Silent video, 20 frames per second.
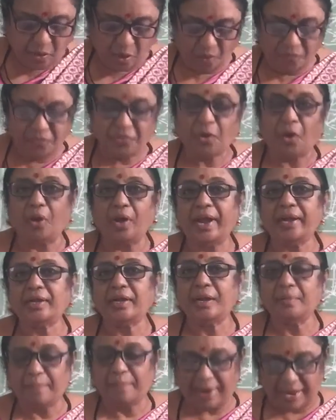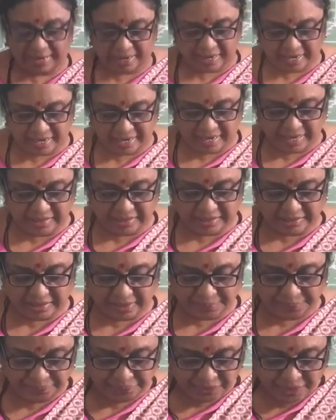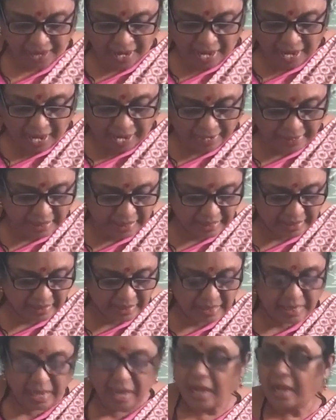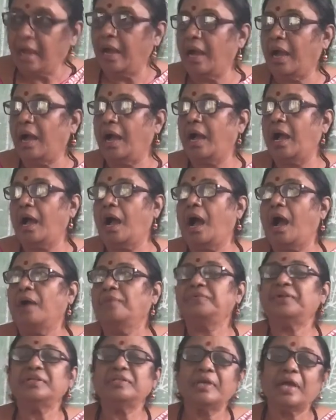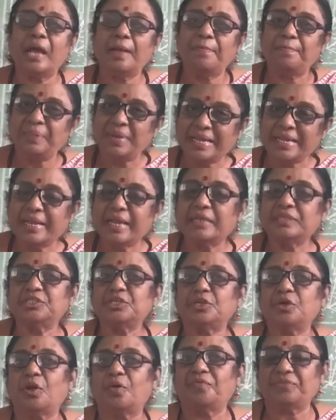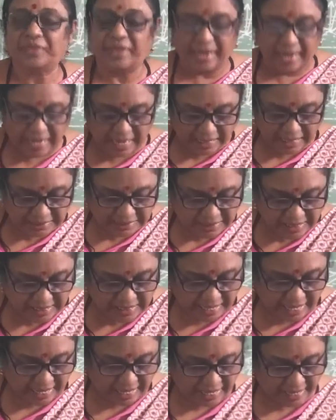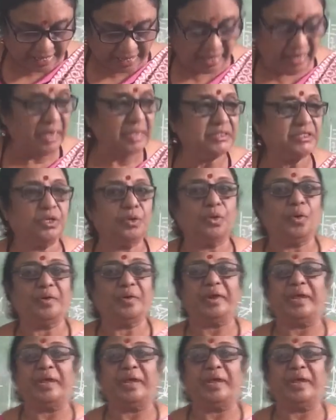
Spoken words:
of colloidal particles after the application of the electric current is known